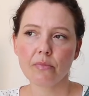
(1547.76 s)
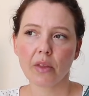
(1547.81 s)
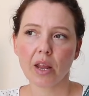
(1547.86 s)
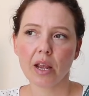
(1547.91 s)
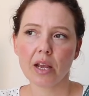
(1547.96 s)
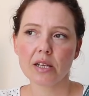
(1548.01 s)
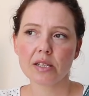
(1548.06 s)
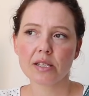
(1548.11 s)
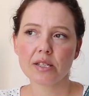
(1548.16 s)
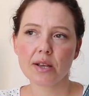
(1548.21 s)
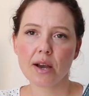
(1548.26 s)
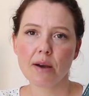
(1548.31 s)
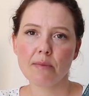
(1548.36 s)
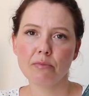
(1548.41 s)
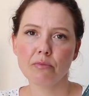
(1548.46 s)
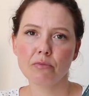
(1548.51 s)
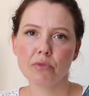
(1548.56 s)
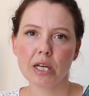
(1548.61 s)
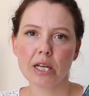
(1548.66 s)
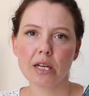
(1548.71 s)
it's
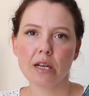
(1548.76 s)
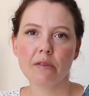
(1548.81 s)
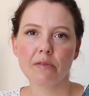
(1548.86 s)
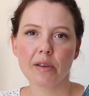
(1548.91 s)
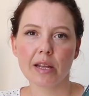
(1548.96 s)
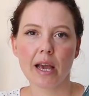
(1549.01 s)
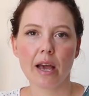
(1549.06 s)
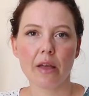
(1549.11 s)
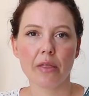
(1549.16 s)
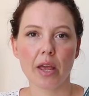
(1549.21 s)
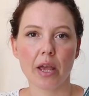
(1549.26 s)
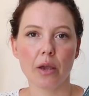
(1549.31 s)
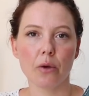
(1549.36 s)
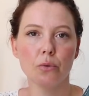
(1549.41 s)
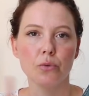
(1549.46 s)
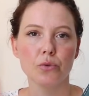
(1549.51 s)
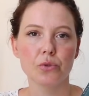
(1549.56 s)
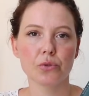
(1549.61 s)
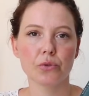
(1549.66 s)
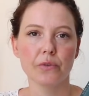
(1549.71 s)
really lovely how they
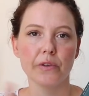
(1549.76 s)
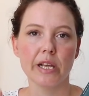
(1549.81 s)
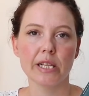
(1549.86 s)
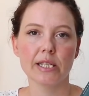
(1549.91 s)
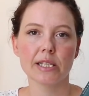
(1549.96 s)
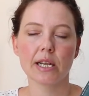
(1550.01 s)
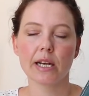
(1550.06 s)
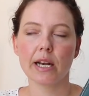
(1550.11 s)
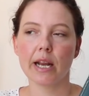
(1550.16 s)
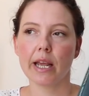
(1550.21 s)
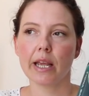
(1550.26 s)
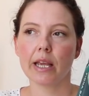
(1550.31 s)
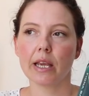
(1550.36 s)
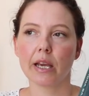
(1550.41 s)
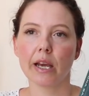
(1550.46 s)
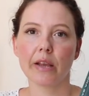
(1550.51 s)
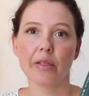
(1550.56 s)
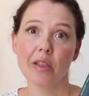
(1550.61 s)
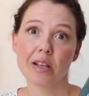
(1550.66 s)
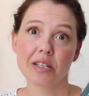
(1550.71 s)
all sort of
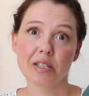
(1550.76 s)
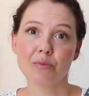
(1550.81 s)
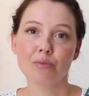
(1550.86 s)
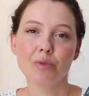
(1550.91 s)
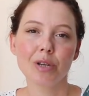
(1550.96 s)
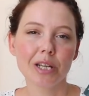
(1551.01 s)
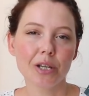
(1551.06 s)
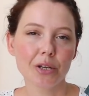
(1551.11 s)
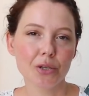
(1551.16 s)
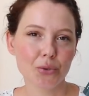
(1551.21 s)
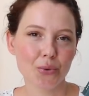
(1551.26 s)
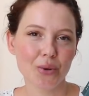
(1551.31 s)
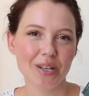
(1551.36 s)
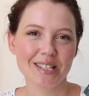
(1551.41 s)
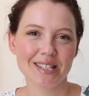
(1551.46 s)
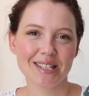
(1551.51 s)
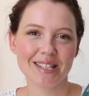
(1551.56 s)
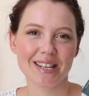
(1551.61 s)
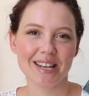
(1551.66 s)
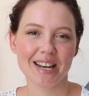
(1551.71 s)
interlink, and there's some really good
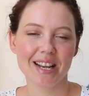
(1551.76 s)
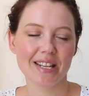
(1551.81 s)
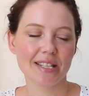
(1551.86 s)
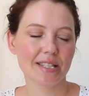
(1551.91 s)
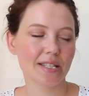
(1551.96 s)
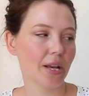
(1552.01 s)
twists in it.